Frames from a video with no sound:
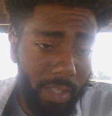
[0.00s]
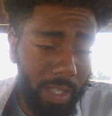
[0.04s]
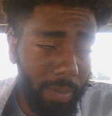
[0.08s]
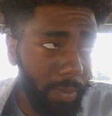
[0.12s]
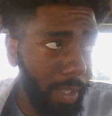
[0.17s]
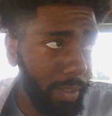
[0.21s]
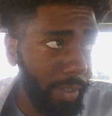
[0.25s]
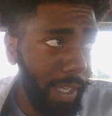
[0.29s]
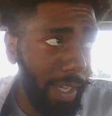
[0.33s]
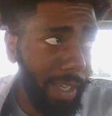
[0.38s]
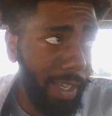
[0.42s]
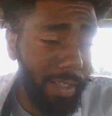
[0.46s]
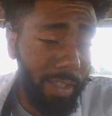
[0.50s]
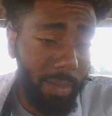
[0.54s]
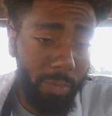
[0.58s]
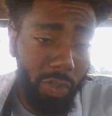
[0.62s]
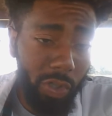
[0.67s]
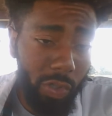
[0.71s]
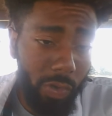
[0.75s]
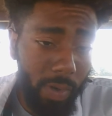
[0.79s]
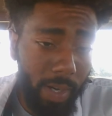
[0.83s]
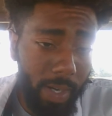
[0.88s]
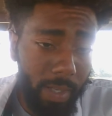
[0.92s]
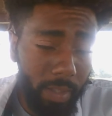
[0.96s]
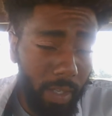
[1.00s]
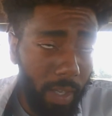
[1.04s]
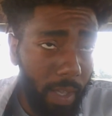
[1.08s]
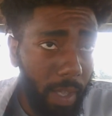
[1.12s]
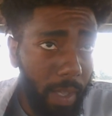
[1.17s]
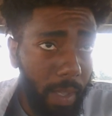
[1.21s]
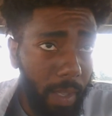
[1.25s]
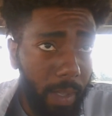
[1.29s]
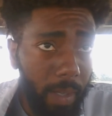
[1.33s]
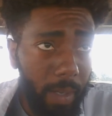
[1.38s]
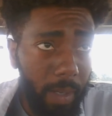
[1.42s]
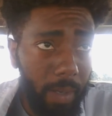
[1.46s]
and stuff like that, some strength.
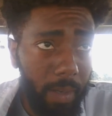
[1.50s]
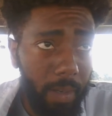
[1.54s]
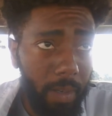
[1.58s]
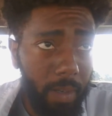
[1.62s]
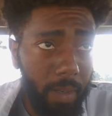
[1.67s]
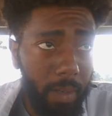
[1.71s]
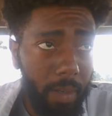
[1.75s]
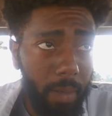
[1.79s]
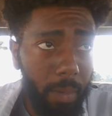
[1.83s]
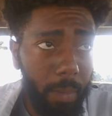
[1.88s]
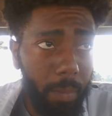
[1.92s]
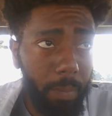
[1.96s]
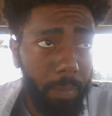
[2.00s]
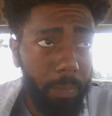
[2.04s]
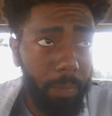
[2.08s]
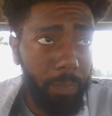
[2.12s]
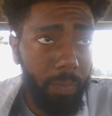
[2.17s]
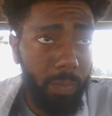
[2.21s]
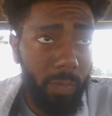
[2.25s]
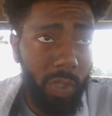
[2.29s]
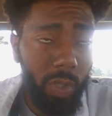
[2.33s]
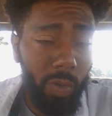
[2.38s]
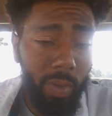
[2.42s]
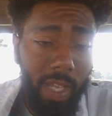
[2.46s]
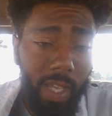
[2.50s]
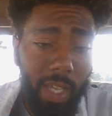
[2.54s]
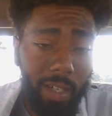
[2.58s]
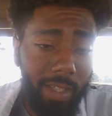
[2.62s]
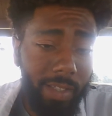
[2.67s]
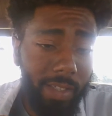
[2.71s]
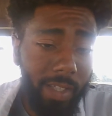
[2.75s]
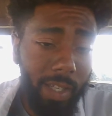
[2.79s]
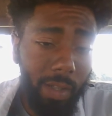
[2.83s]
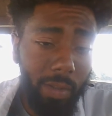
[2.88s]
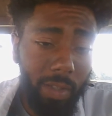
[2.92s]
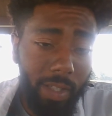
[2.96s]
Um, so yeah,
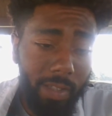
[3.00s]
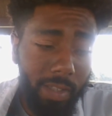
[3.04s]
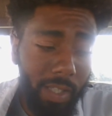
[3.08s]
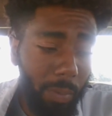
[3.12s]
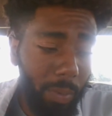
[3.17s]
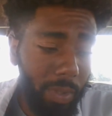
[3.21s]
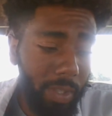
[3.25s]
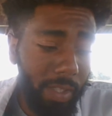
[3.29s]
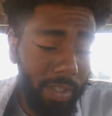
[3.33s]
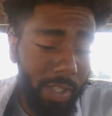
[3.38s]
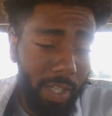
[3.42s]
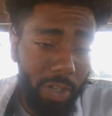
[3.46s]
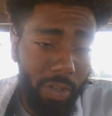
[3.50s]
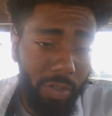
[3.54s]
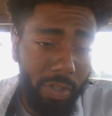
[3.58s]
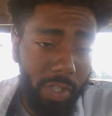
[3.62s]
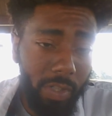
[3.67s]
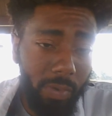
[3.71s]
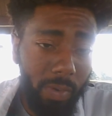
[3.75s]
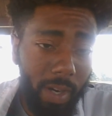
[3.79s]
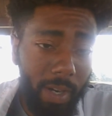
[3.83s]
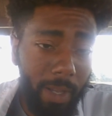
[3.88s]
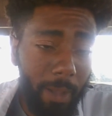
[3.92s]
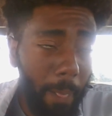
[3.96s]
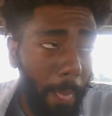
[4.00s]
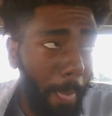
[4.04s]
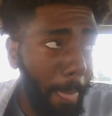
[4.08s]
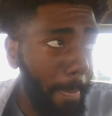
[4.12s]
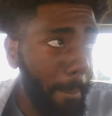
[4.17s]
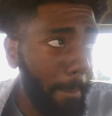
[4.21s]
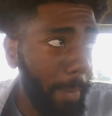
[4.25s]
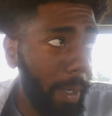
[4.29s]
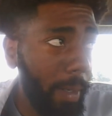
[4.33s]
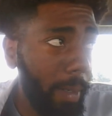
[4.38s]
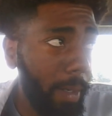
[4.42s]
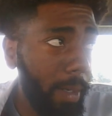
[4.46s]
let's get let's get with these energies, right?
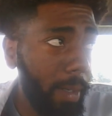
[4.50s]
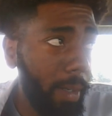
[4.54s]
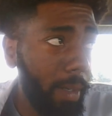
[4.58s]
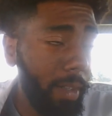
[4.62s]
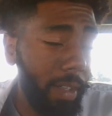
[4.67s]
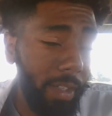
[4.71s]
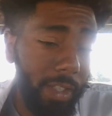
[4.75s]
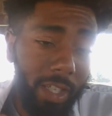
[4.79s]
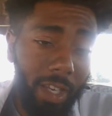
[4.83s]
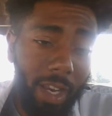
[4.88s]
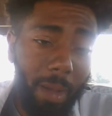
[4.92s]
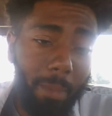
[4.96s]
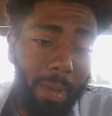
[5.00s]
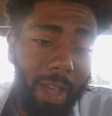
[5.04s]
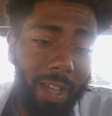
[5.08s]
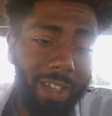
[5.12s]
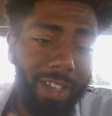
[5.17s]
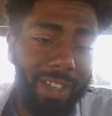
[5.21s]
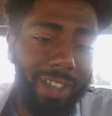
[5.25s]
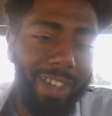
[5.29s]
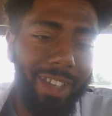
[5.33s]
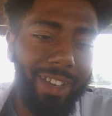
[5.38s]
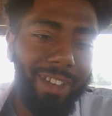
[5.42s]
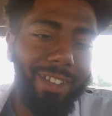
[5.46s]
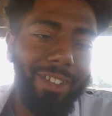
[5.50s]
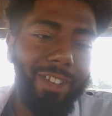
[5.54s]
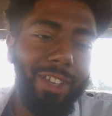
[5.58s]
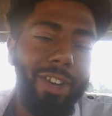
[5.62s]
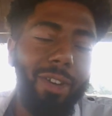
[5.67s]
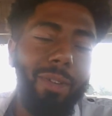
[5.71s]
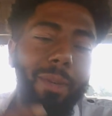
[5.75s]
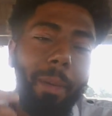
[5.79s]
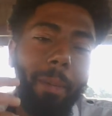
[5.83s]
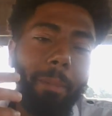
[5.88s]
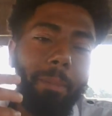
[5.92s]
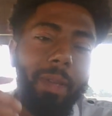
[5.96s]
Uh, until I'm back again,
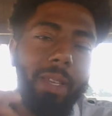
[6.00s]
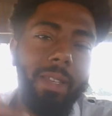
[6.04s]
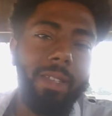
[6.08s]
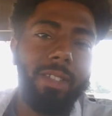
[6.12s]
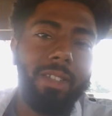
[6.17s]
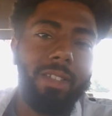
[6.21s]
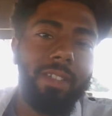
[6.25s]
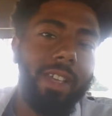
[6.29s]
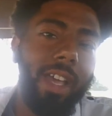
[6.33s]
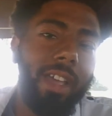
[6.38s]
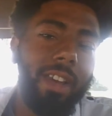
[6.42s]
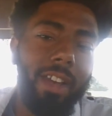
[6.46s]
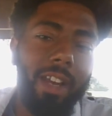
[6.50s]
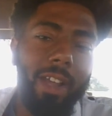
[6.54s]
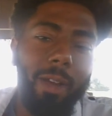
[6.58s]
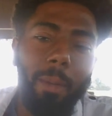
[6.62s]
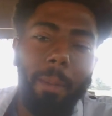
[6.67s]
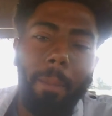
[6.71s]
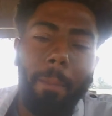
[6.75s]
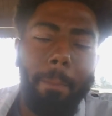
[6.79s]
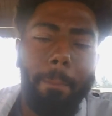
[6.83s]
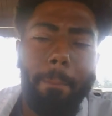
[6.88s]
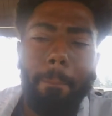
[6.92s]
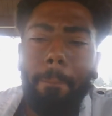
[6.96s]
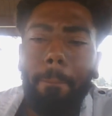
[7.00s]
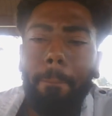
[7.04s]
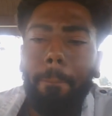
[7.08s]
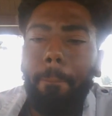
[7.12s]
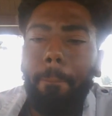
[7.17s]
you know. Peace. Signing out.